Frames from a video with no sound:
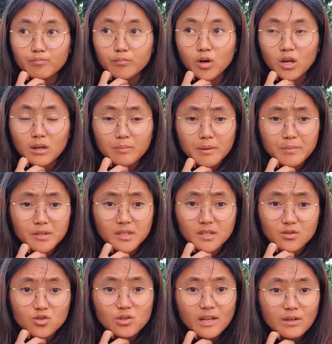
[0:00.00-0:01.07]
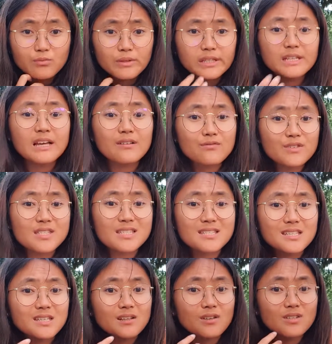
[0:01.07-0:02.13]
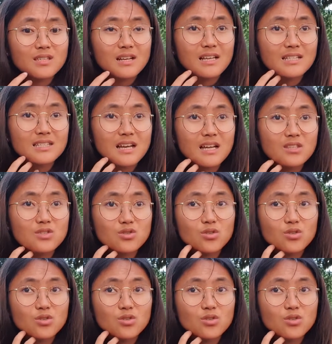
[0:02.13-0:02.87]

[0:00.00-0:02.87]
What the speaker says: More like maybe into like really like visiting or something like that.